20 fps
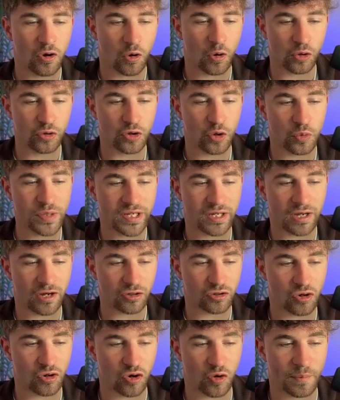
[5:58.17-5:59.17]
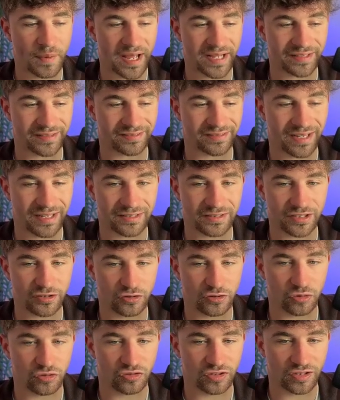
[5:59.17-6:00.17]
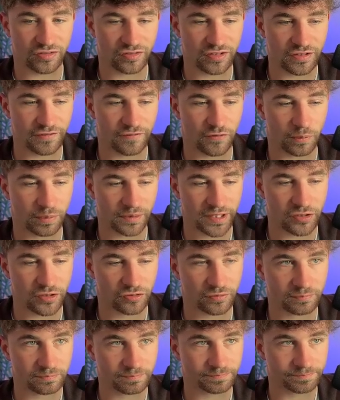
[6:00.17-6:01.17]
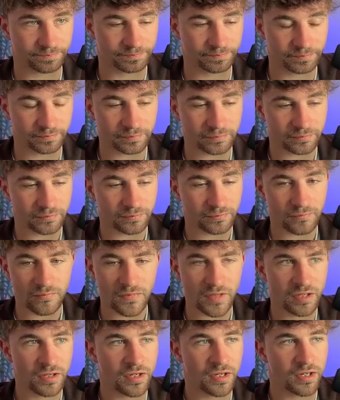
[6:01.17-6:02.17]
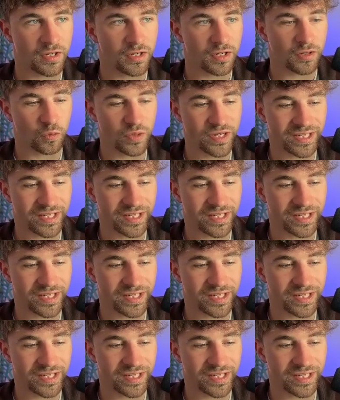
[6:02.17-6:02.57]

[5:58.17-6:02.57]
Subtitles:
Although we can't go up exactly to 64 players, we